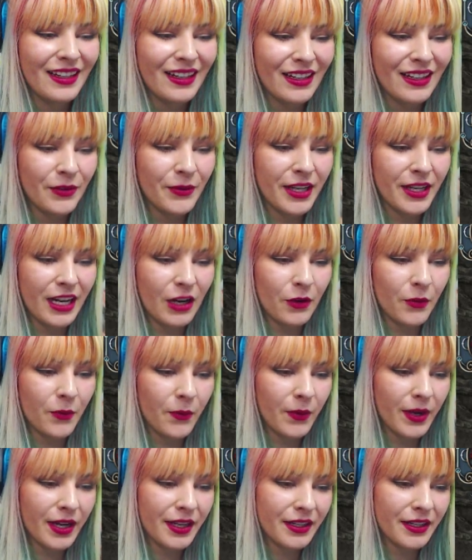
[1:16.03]
We got
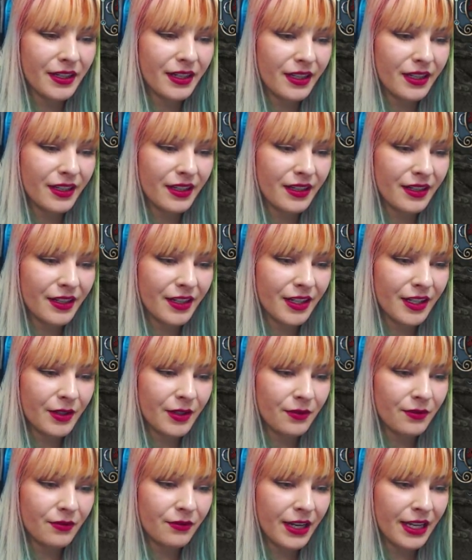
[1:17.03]
what? A
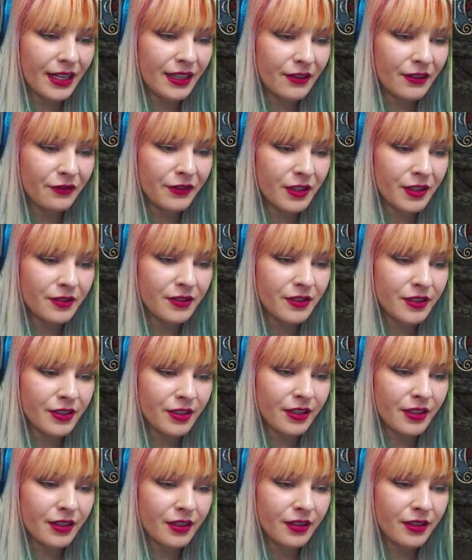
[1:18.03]
red
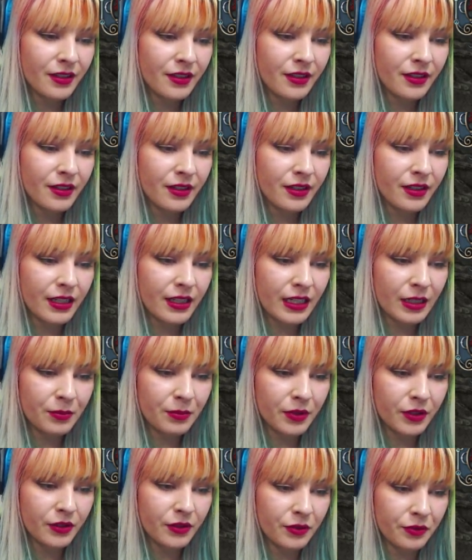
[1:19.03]
filter and a
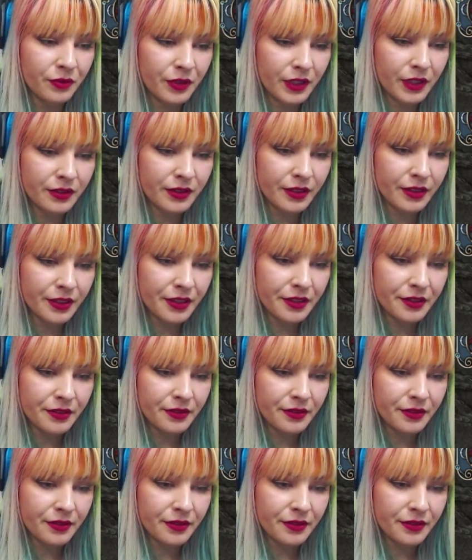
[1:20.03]
blue filter.